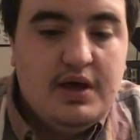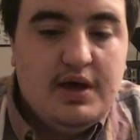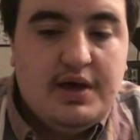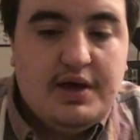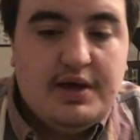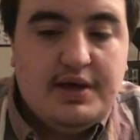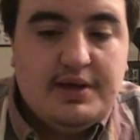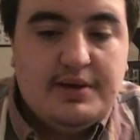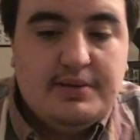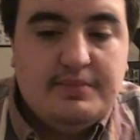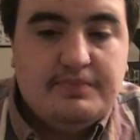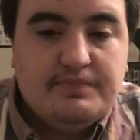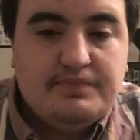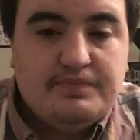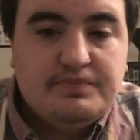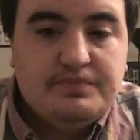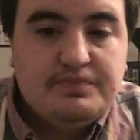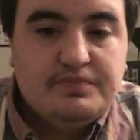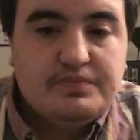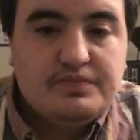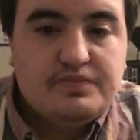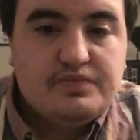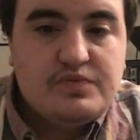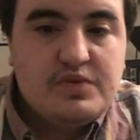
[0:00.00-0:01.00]
Um,
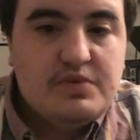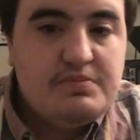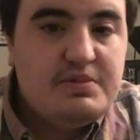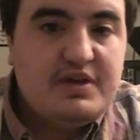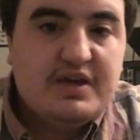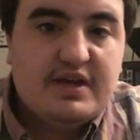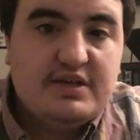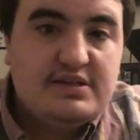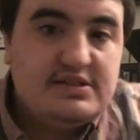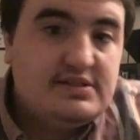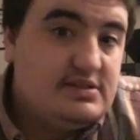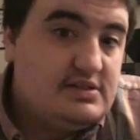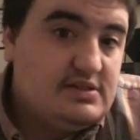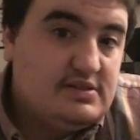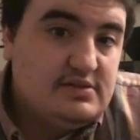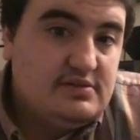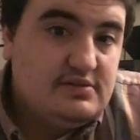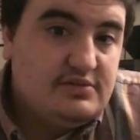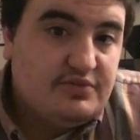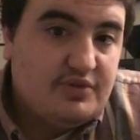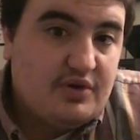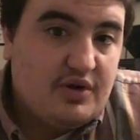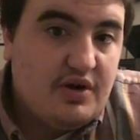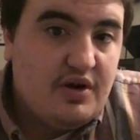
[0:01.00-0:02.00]
because
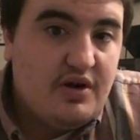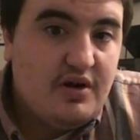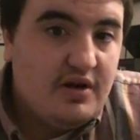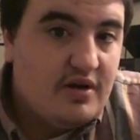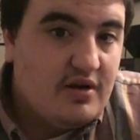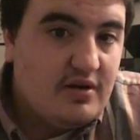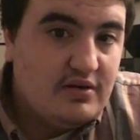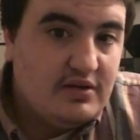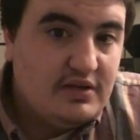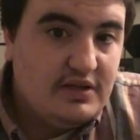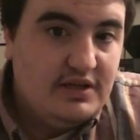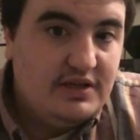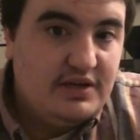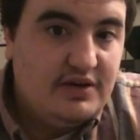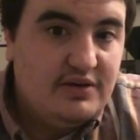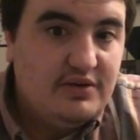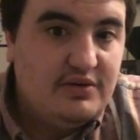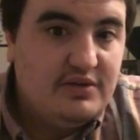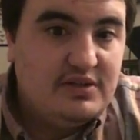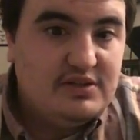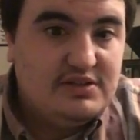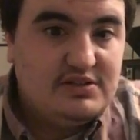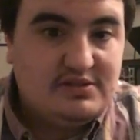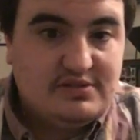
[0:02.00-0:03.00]
for her, you
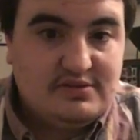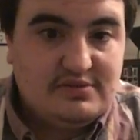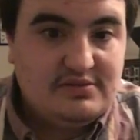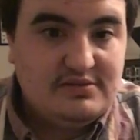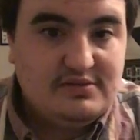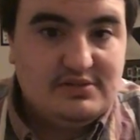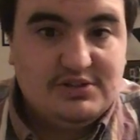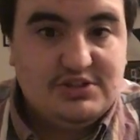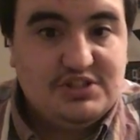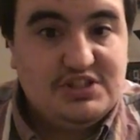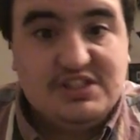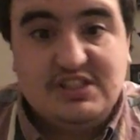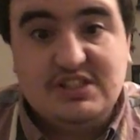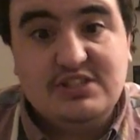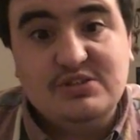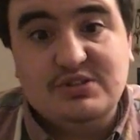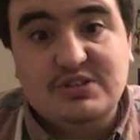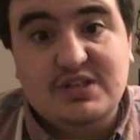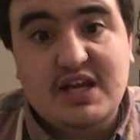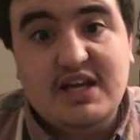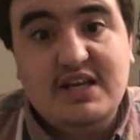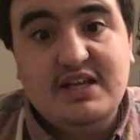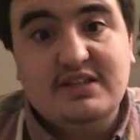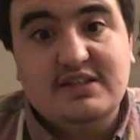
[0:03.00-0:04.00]
know, it's she's still
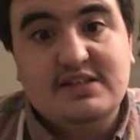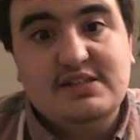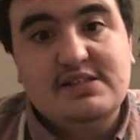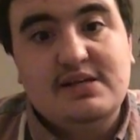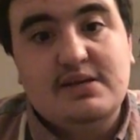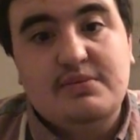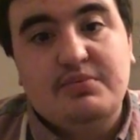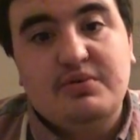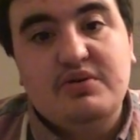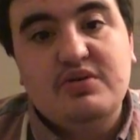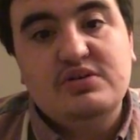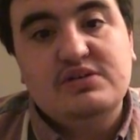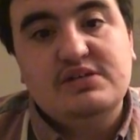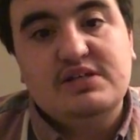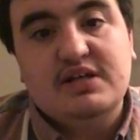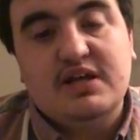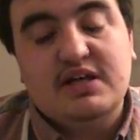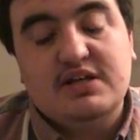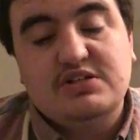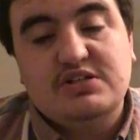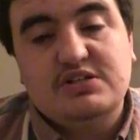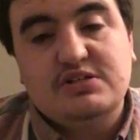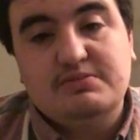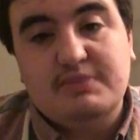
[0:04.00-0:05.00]
dating the same person.
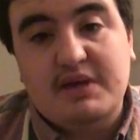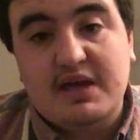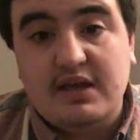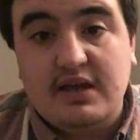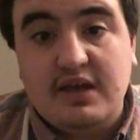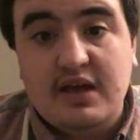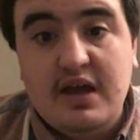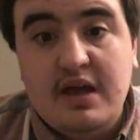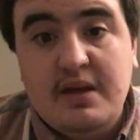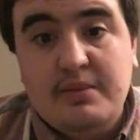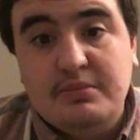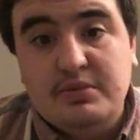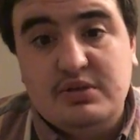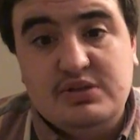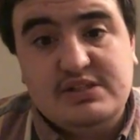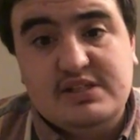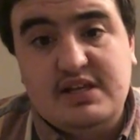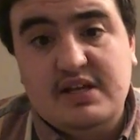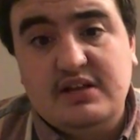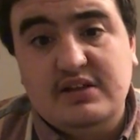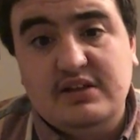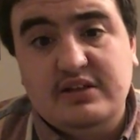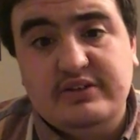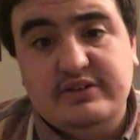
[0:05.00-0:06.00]
I just may
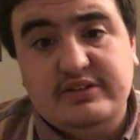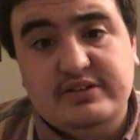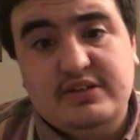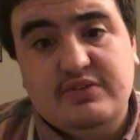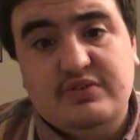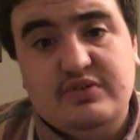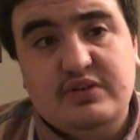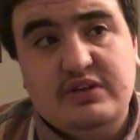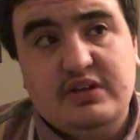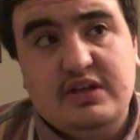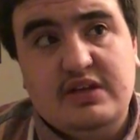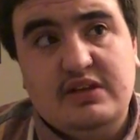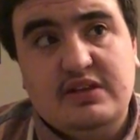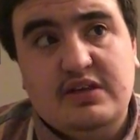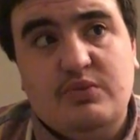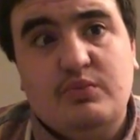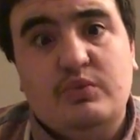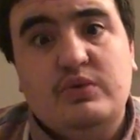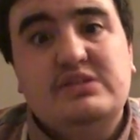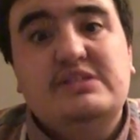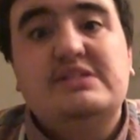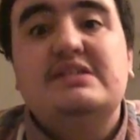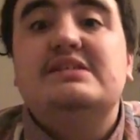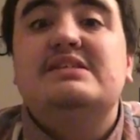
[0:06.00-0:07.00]
present a little differently than
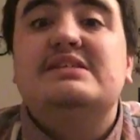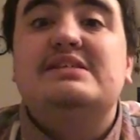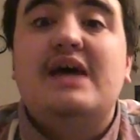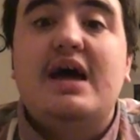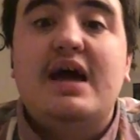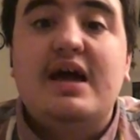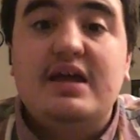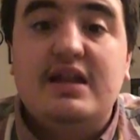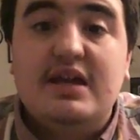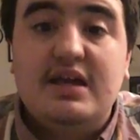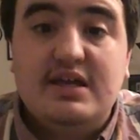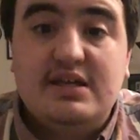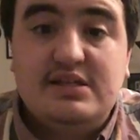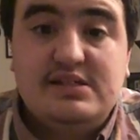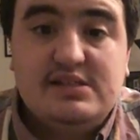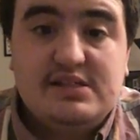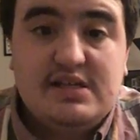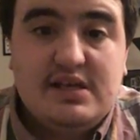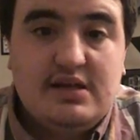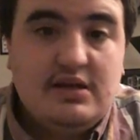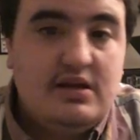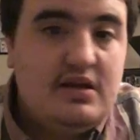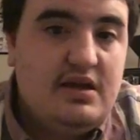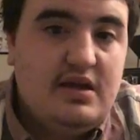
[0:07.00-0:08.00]
what society has
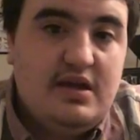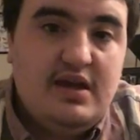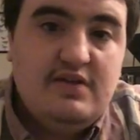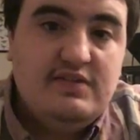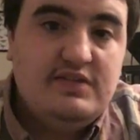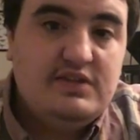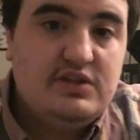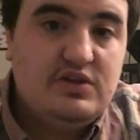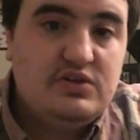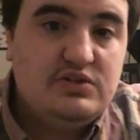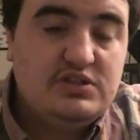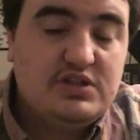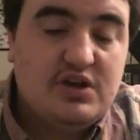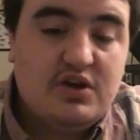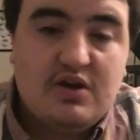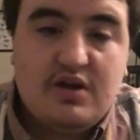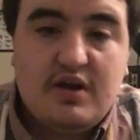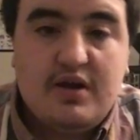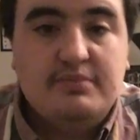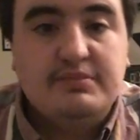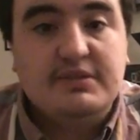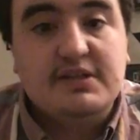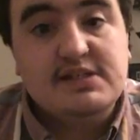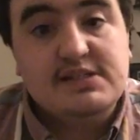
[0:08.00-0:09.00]
seen, even though to
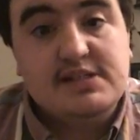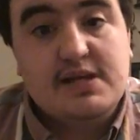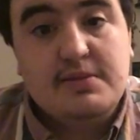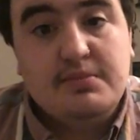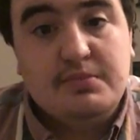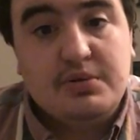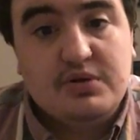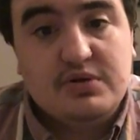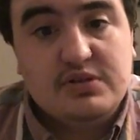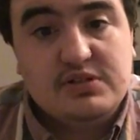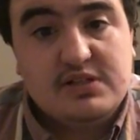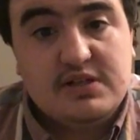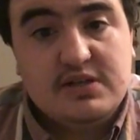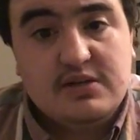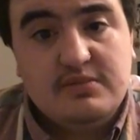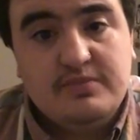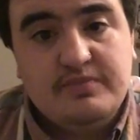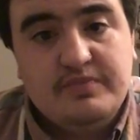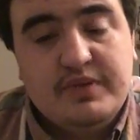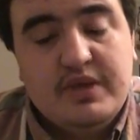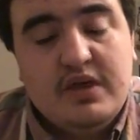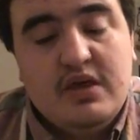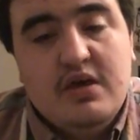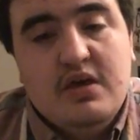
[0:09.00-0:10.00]
her I'm the same person.
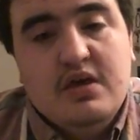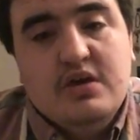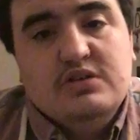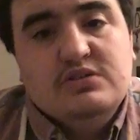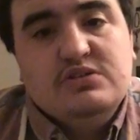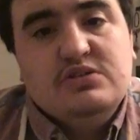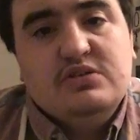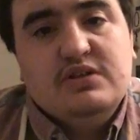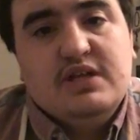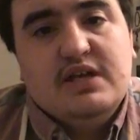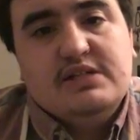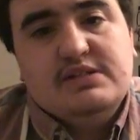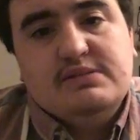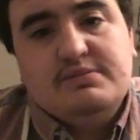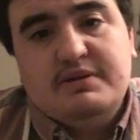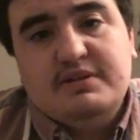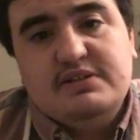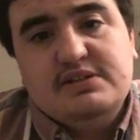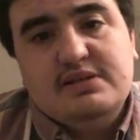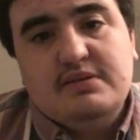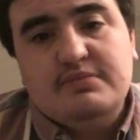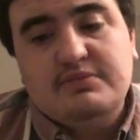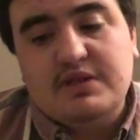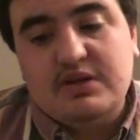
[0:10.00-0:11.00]
So that's
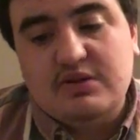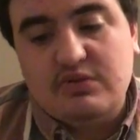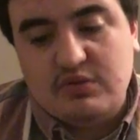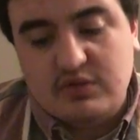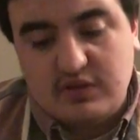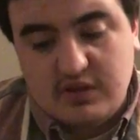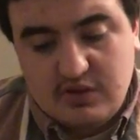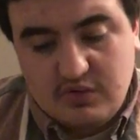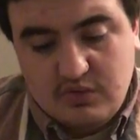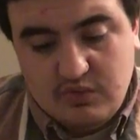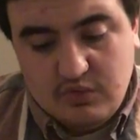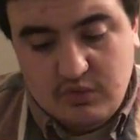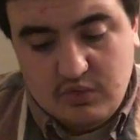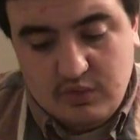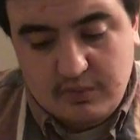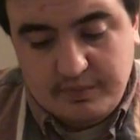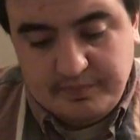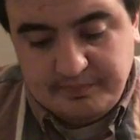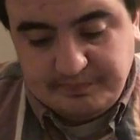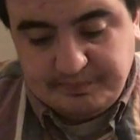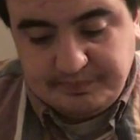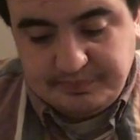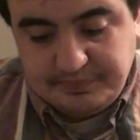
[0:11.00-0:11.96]
been something really cool.